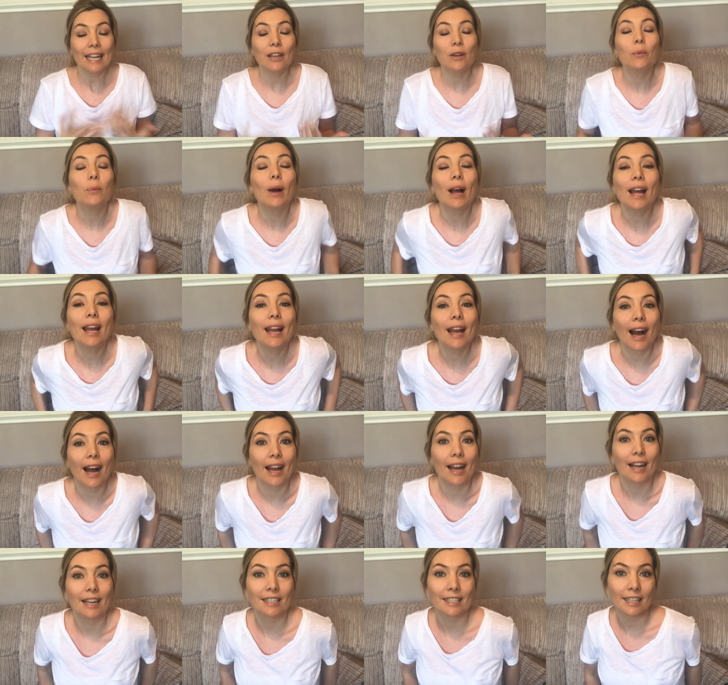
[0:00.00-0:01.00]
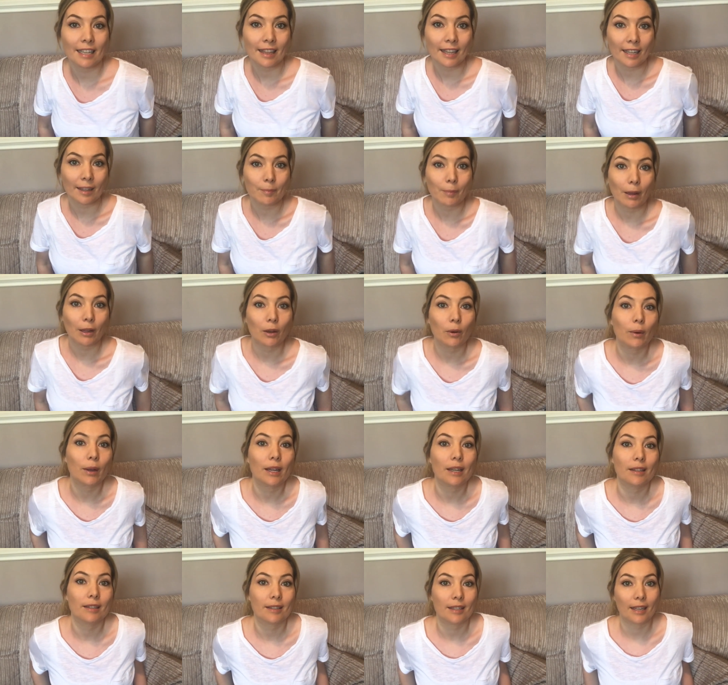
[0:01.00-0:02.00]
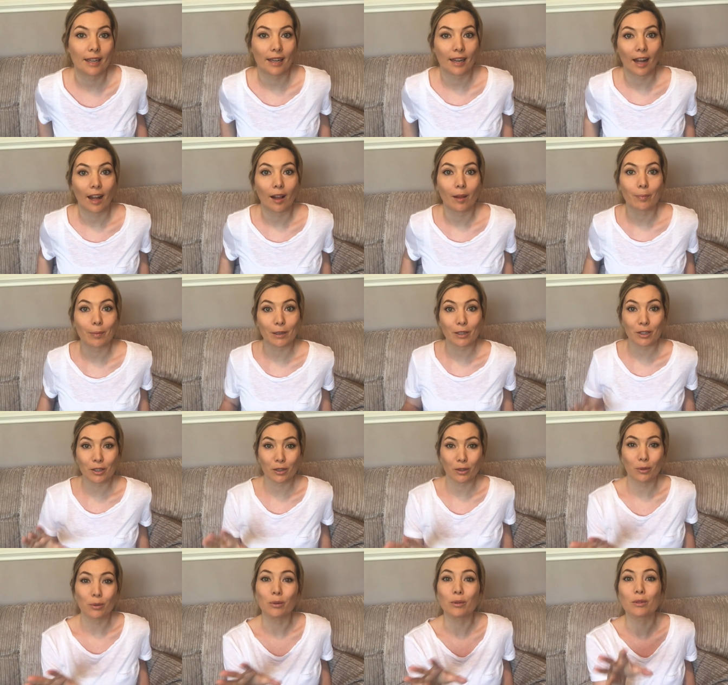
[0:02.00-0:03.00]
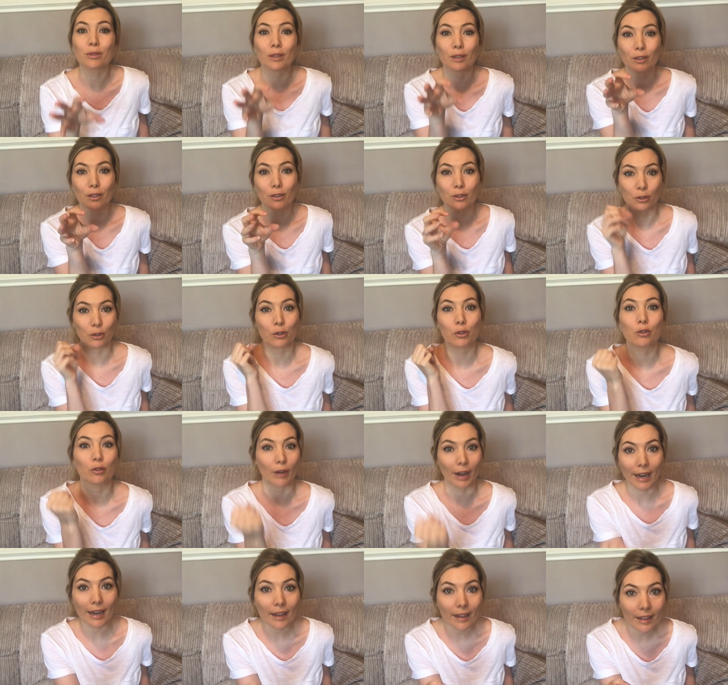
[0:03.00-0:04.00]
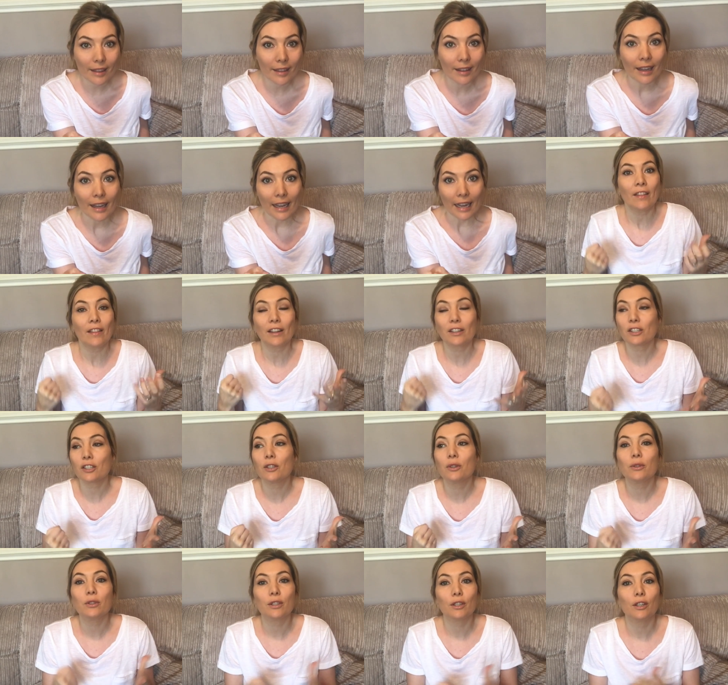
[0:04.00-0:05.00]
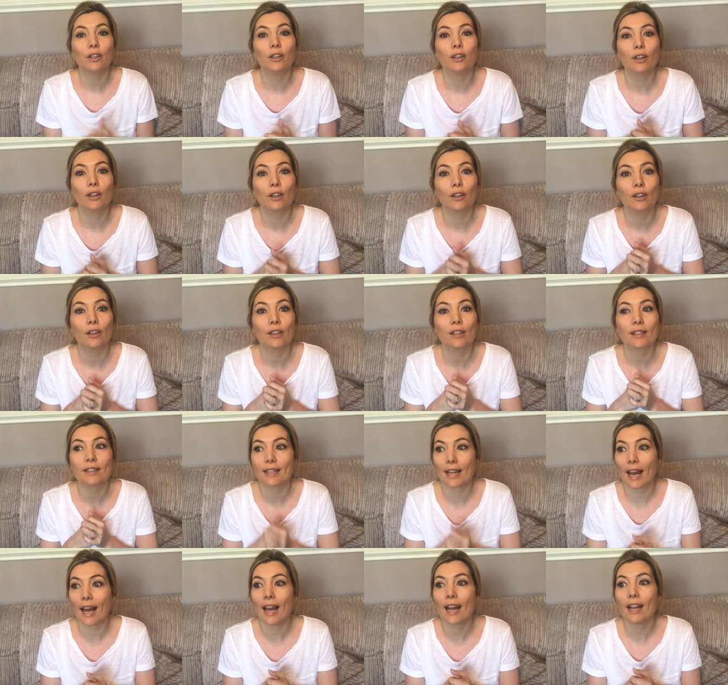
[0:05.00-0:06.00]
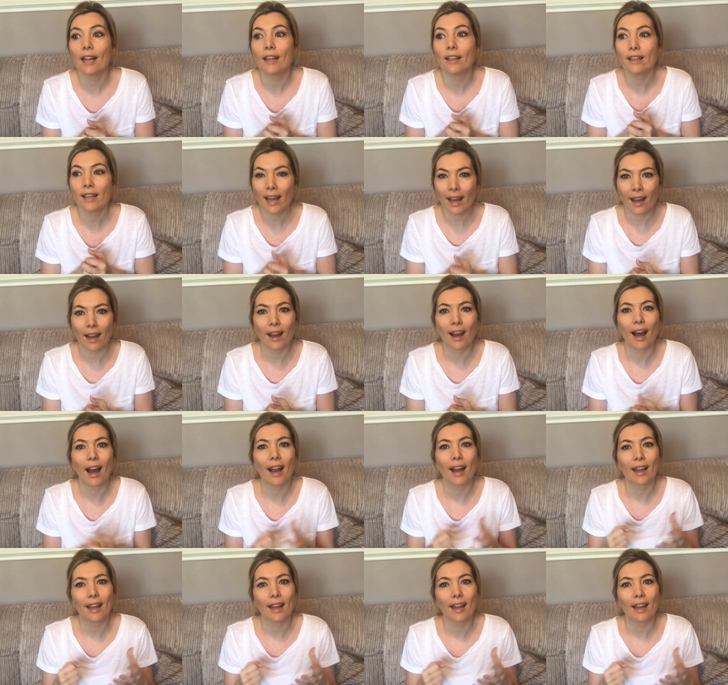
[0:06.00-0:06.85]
In a way, I actually think by going and seeking help, it shows your strength. That shows that you can say, yeah,